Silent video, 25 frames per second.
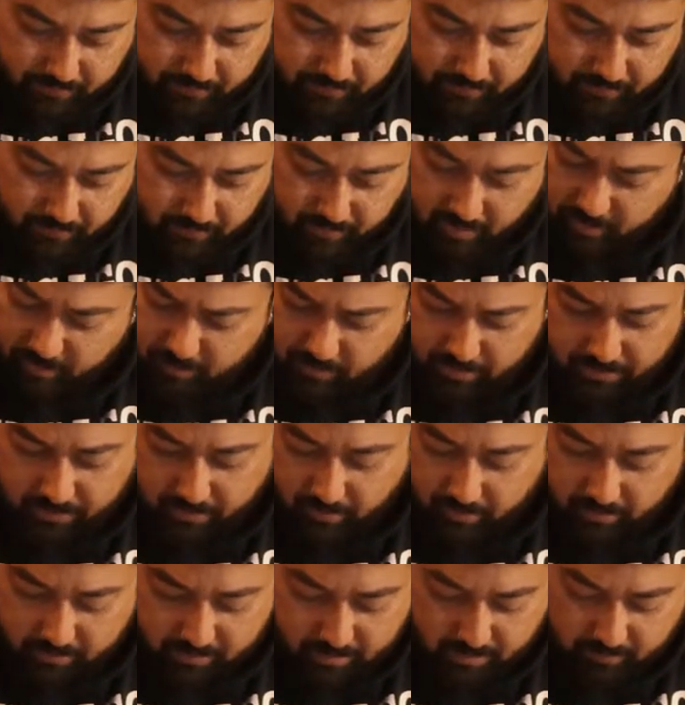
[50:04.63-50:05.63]
Greek
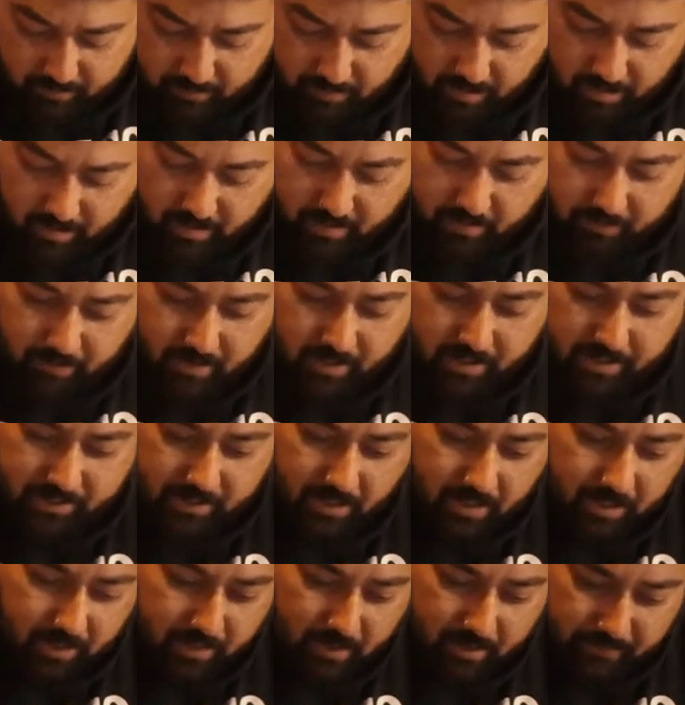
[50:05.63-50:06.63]
mythology my
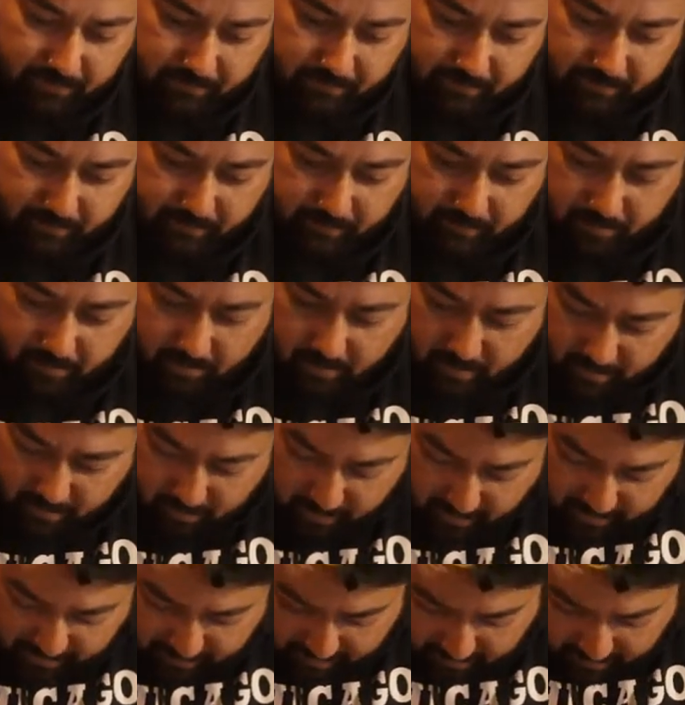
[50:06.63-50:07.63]
entire life
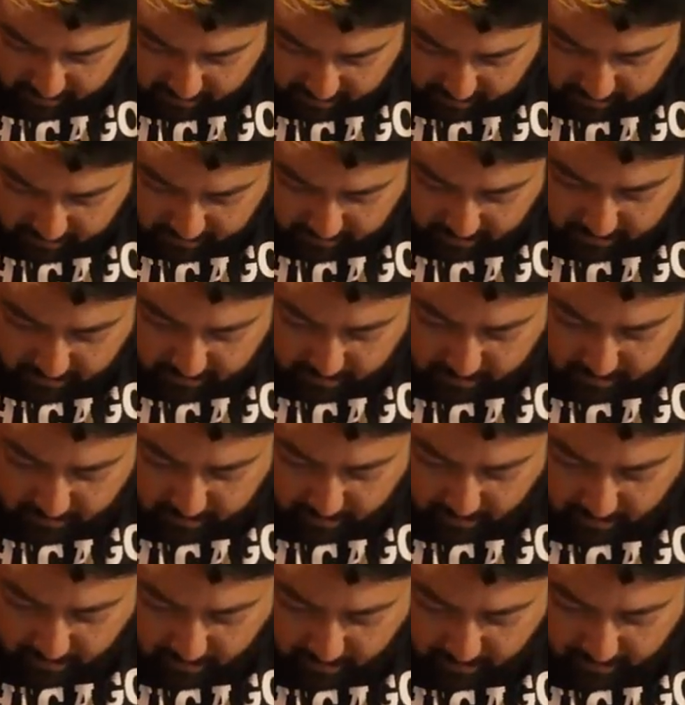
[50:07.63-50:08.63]
as a kid.
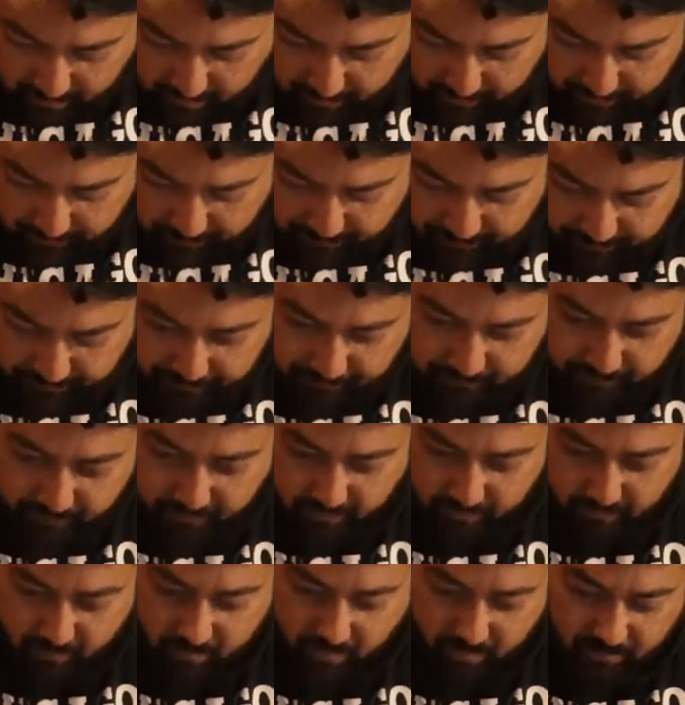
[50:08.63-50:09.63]
I
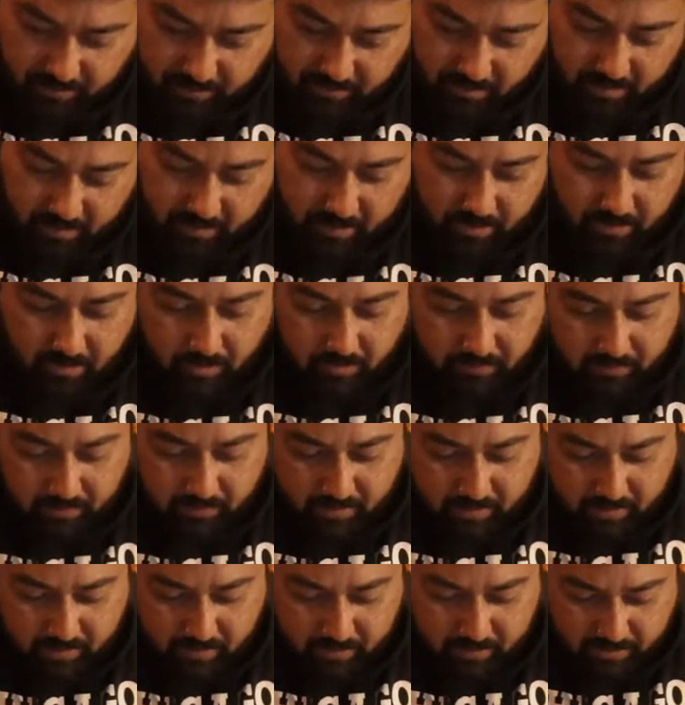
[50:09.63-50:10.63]
don't know if
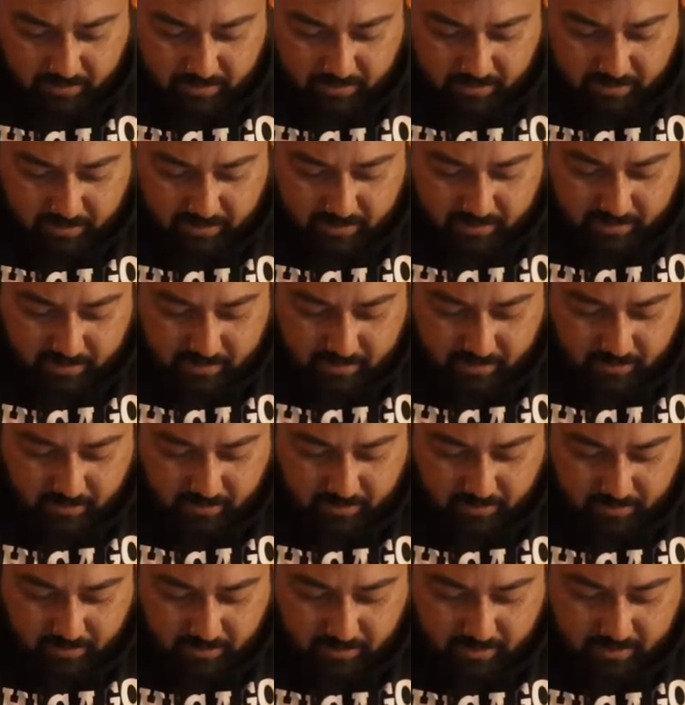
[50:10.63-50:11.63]
it's because Disney's
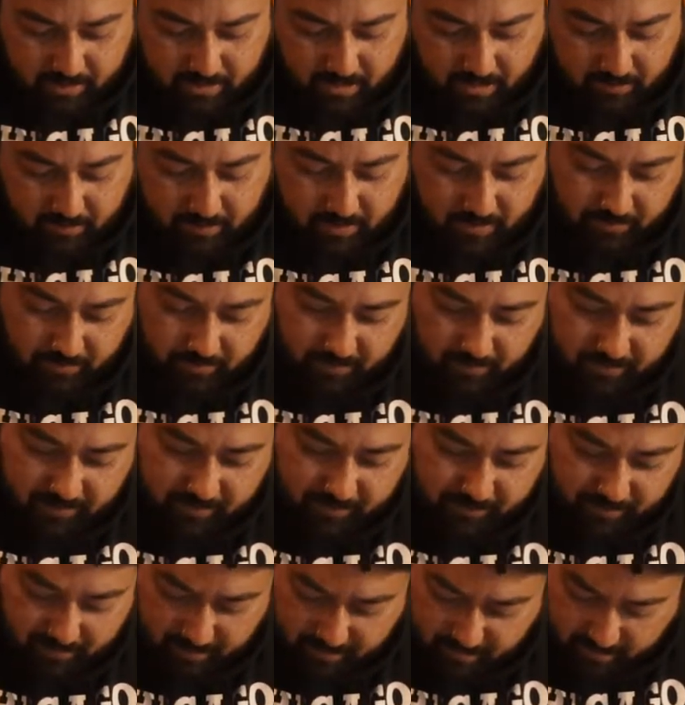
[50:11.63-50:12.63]
Hercules came out when I was
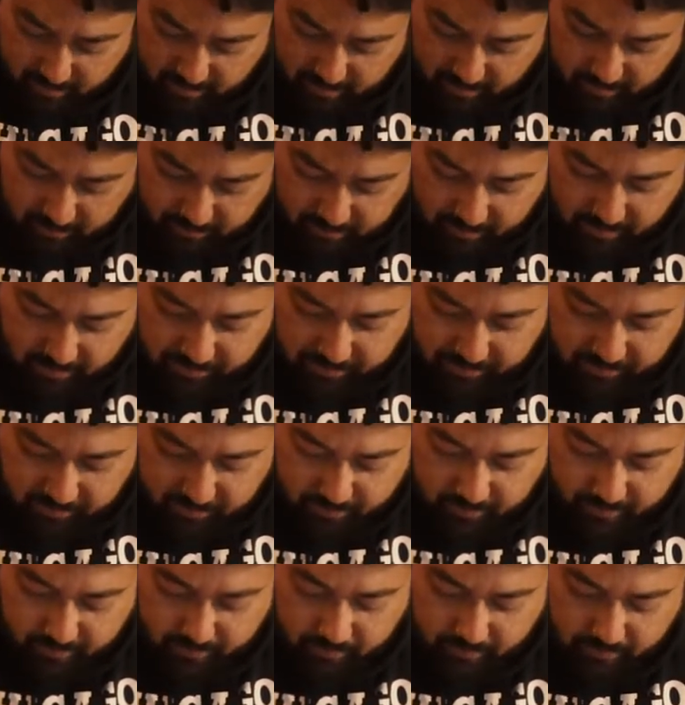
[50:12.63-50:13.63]
pretty young and
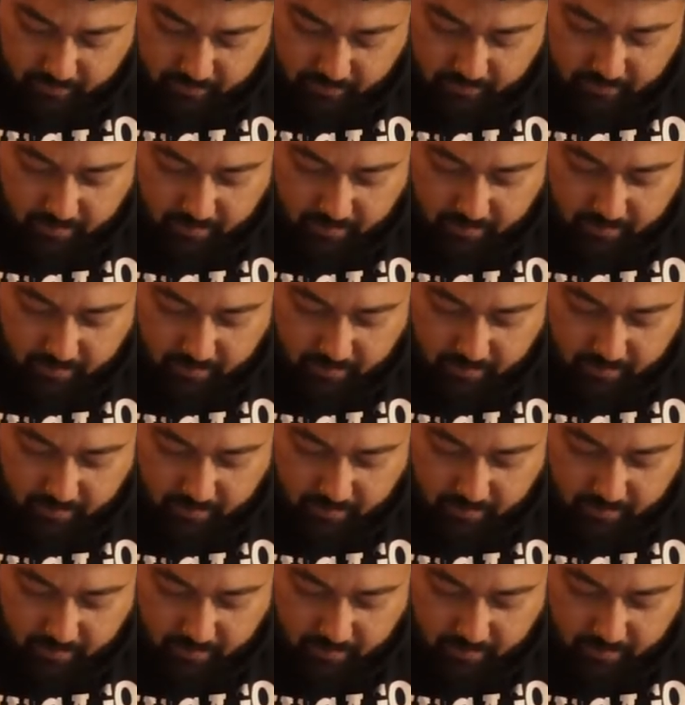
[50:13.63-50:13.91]
impressionable, or